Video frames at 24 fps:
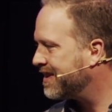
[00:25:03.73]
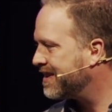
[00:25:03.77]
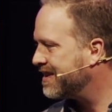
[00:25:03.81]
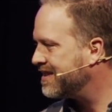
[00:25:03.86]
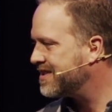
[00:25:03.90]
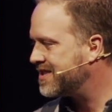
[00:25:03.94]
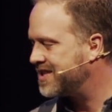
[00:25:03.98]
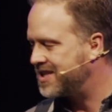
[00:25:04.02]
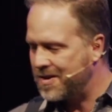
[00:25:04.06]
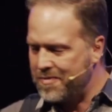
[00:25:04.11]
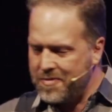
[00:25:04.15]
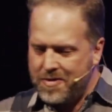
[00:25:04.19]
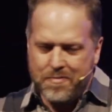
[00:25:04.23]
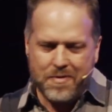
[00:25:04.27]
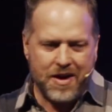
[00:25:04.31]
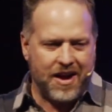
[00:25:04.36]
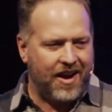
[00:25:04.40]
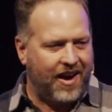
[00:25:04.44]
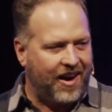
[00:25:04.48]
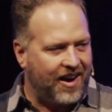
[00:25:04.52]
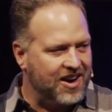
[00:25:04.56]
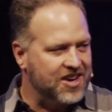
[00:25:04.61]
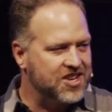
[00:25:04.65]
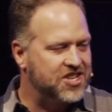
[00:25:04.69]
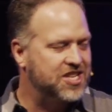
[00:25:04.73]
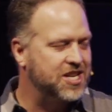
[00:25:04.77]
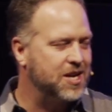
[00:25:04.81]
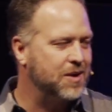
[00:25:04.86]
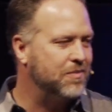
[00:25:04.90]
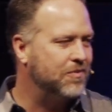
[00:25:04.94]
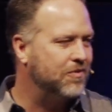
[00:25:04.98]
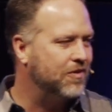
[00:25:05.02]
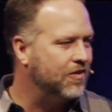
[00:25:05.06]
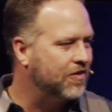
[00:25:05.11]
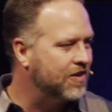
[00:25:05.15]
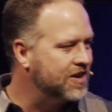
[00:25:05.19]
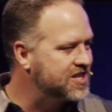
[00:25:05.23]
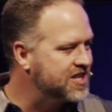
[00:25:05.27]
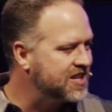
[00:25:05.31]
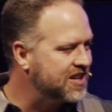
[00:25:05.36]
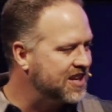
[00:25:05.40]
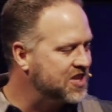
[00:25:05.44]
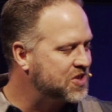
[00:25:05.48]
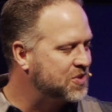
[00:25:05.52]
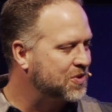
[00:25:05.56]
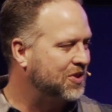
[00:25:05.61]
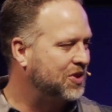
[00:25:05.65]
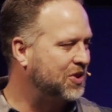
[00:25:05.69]
Some of my hardship
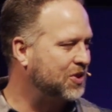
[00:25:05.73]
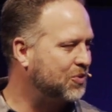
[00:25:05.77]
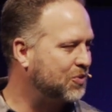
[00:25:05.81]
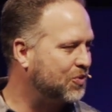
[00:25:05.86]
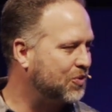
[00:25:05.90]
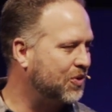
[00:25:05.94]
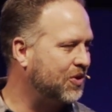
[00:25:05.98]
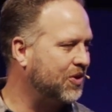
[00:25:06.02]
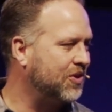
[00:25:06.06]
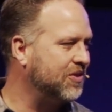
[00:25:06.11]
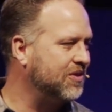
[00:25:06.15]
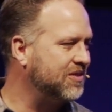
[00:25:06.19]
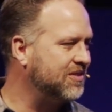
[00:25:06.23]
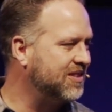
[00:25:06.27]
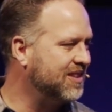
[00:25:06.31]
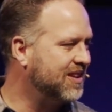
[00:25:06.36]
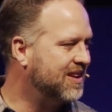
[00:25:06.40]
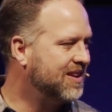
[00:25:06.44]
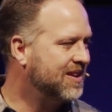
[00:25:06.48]
originates with the world.